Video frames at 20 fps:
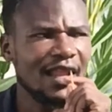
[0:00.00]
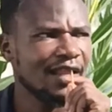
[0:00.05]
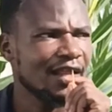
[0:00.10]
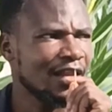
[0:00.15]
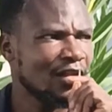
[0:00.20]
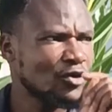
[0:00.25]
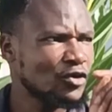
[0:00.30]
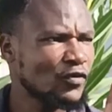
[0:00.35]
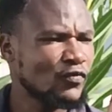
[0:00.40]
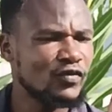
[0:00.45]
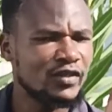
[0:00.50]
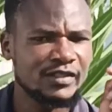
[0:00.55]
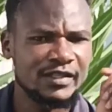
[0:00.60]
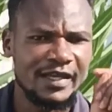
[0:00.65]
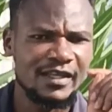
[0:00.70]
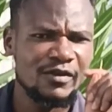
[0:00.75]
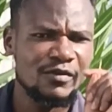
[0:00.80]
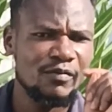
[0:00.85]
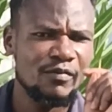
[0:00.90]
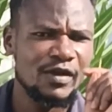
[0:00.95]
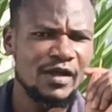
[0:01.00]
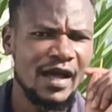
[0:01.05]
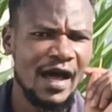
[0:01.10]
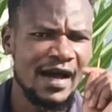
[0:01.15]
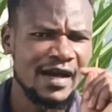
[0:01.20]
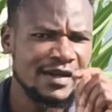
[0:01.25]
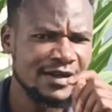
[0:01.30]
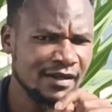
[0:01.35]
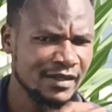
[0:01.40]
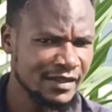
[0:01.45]
A lot of
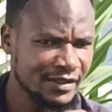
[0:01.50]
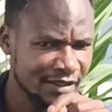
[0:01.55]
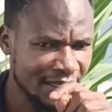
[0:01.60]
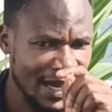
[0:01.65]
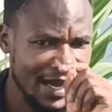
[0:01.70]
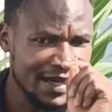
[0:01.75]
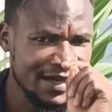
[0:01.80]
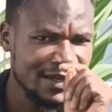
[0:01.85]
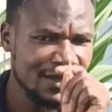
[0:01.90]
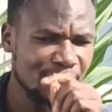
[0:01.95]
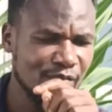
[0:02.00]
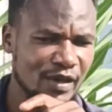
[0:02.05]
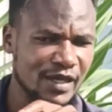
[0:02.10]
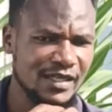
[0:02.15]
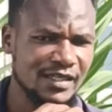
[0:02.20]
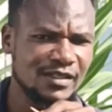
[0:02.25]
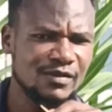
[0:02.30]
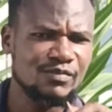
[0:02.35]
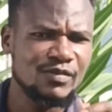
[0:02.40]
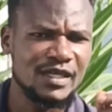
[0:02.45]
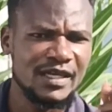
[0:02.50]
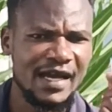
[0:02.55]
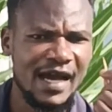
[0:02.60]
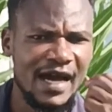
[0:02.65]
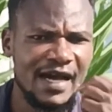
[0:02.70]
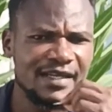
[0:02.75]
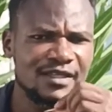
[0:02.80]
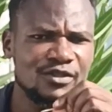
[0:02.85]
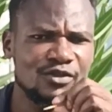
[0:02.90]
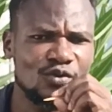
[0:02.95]
disagreements
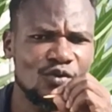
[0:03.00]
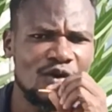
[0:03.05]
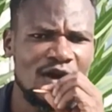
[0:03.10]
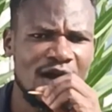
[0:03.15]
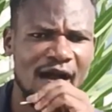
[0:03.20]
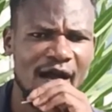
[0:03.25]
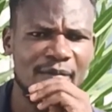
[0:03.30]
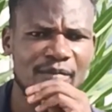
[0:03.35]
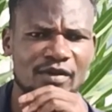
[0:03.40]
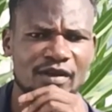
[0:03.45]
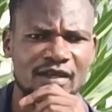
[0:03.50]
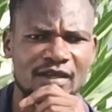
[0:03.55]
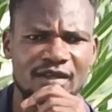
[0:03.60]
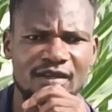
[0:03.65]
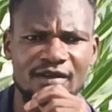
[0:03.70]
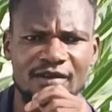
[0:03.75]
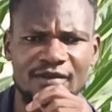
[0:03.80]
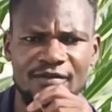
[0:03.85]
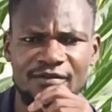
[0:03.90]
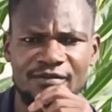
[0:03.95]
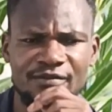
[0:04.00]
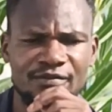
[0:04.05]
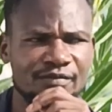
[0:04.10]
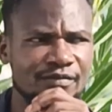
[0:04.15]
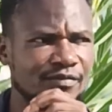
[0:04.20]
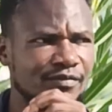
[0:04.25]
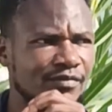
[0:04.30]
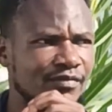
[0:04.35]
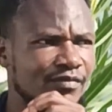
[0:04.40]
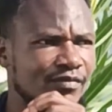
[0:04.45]
began to come in
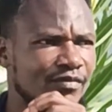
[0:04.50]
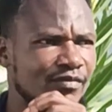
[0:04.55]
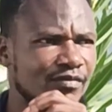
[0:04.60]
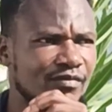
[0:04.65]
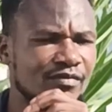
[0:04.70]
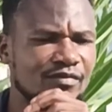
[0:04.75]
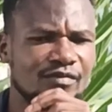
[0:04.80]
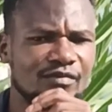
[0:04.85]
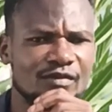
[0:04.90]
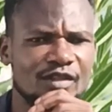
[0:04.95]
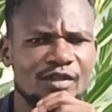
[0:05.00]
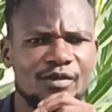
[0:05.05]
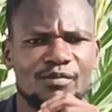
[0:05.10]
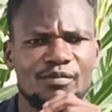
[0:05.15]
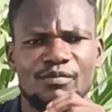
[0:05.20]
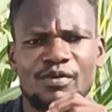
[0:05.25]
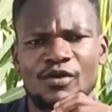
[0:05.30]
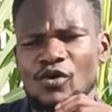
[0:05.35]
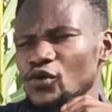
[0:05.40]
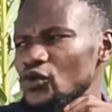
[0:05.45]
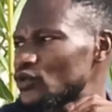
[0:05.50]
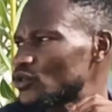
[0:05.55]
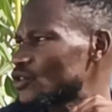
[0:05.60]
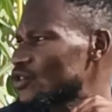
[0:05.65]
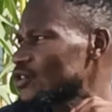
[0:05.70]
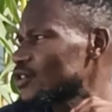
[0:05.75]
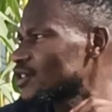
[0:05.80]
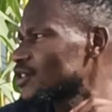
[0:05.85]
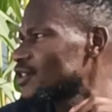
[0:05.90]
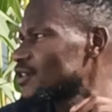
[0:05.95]

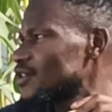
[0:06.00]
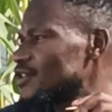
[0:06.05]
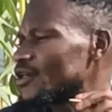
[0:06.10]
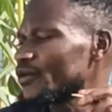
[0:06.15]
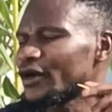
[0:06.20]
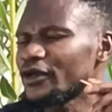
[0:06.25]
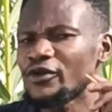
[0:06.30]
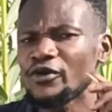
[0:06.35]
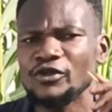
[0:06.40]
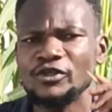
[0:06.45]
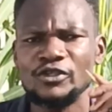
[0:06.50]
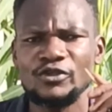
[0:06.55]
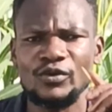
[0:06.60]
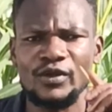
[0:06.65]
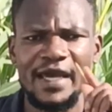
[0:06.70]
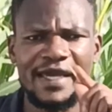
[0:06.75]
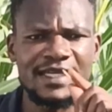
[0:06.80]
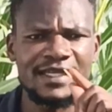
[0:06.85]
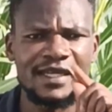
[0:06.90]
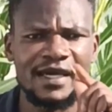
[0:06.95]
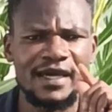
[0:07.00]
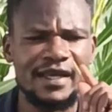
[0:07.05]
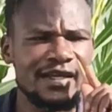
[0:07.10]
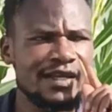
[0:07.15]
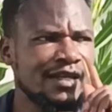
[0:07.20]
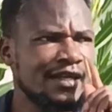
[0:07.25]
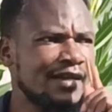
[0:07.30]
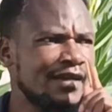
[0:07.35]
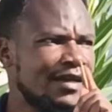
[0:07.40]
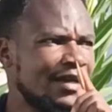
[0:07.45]
because they were not
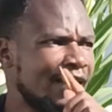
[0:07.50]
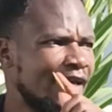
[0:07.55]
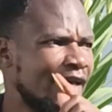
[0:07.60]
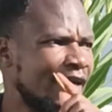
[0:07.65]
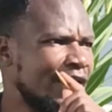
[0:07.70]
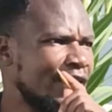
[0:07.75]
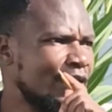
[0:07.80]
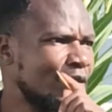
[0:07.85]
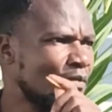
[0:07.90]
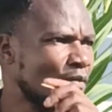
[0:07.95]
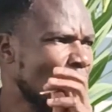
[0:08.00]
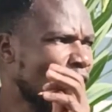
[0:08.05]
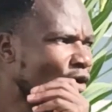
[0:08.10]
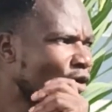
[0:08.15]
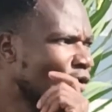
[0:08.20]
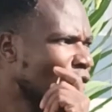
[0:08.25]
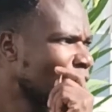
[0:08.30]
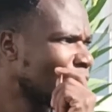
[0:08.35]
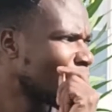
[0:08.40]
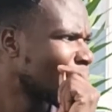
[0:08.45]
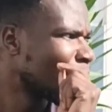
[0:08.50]
united anymore.